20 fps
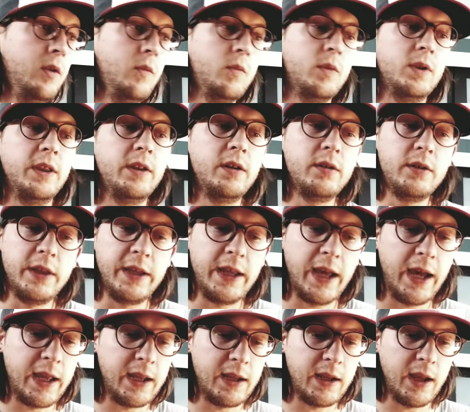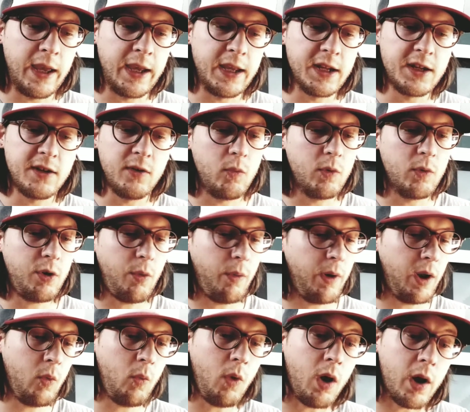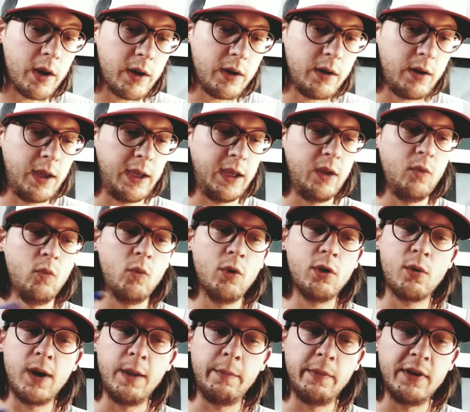where literally I get to work when I want. I can work when I'm